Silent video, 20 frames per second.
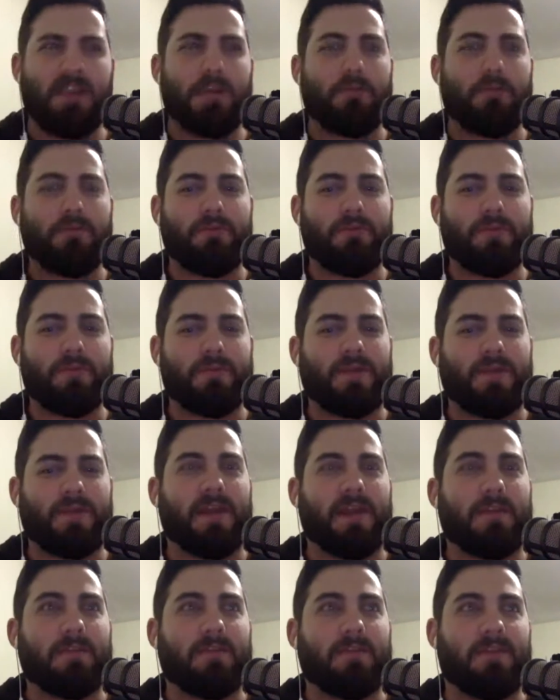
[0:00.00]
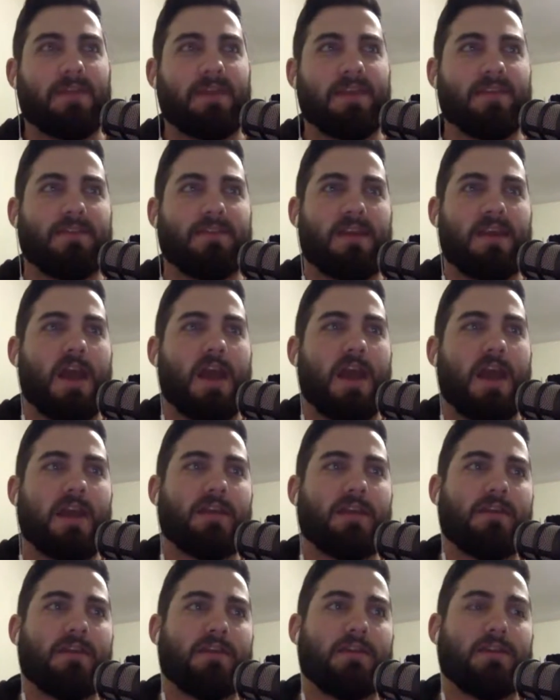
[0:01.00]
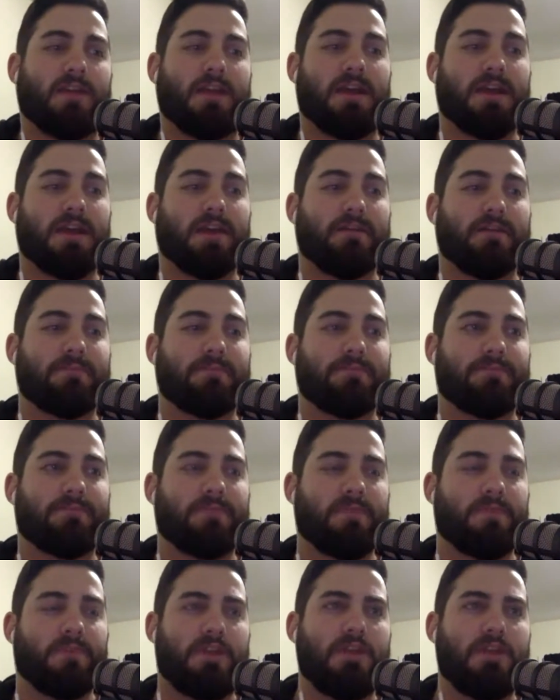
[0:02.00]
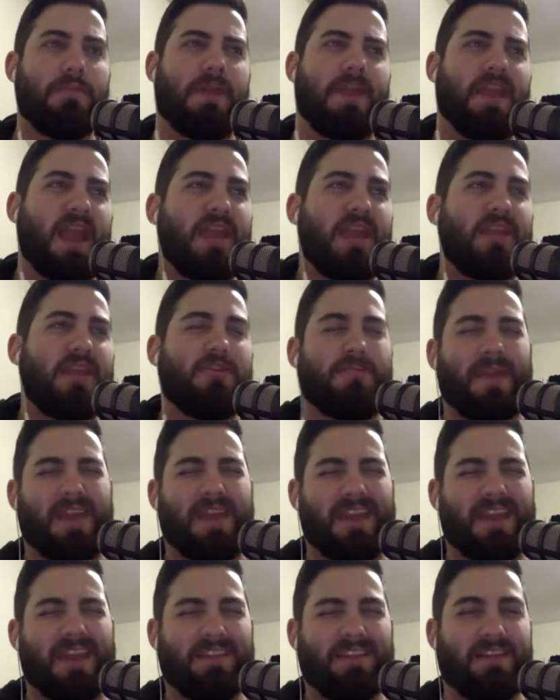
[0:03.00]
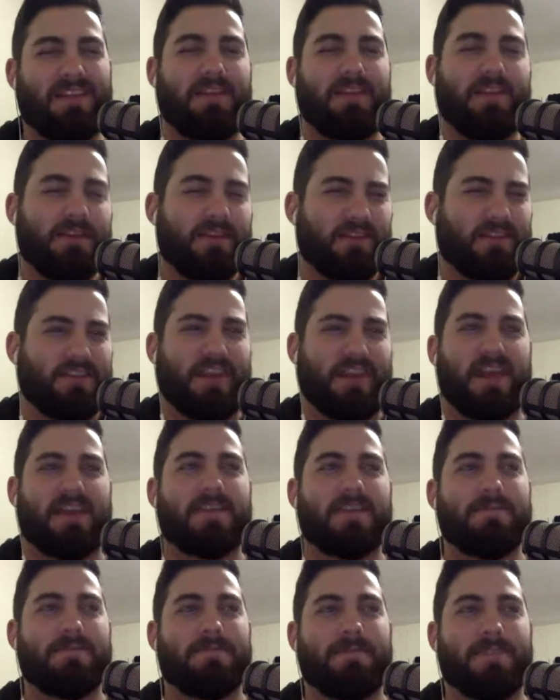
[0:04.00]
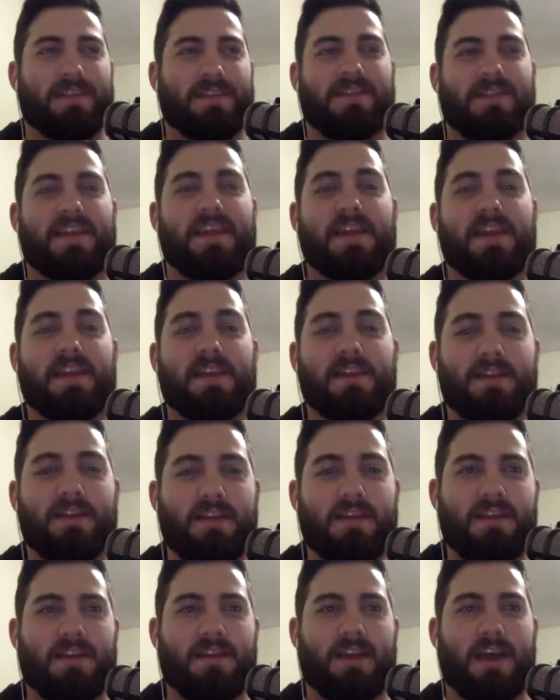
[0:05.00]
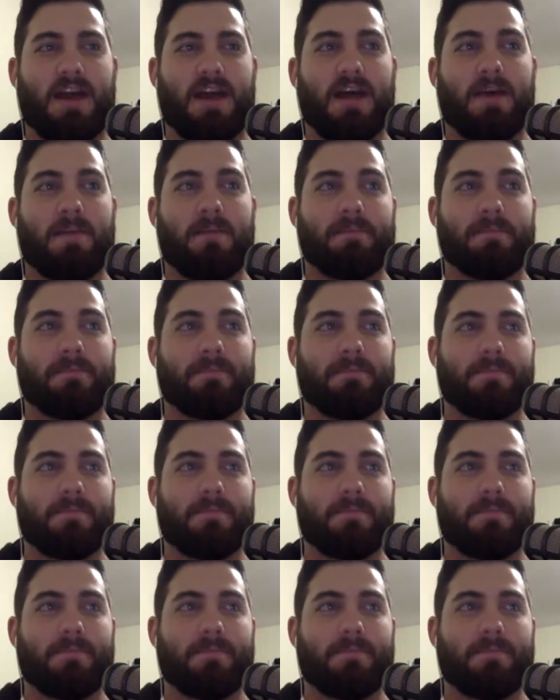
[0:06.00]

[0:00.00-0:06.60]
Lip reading: Sometimes it's not. You just get conflicting kind